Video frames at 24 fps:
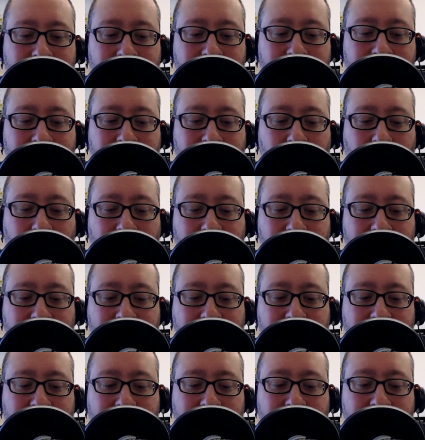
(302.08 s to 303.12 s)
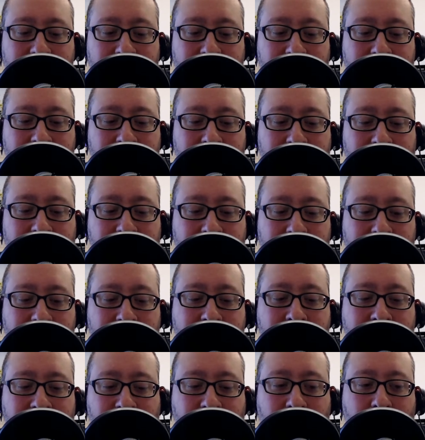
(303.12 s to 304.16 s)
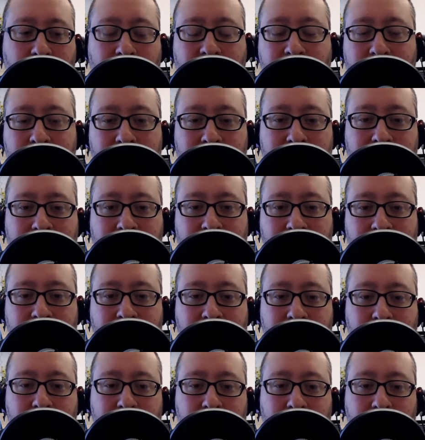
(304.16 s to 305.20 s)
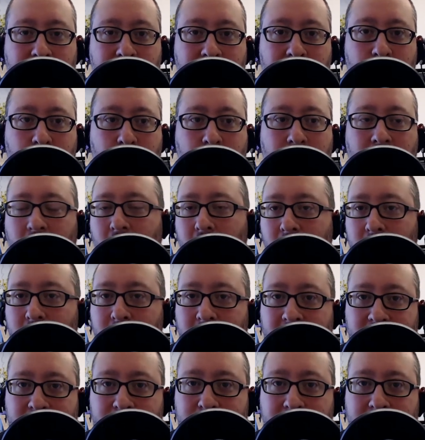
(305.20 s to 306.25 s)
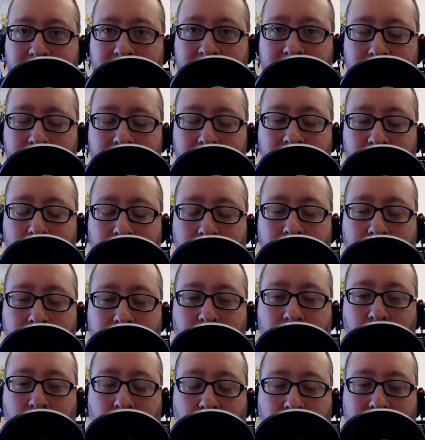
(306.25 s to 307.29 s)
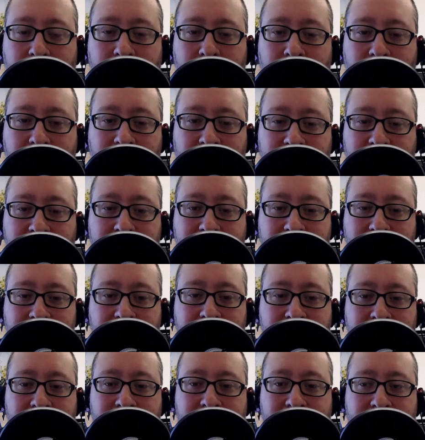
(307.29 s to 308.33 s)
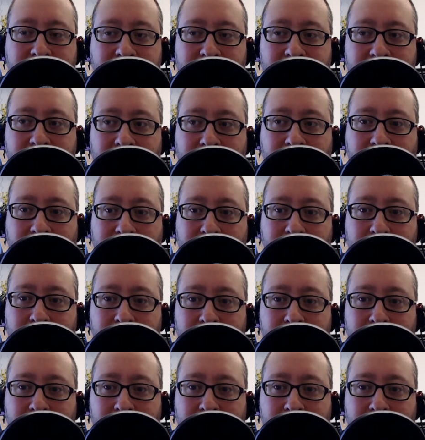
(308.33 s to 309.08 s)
so I think that it it has always been and will always be a, minor, a minority religion, um,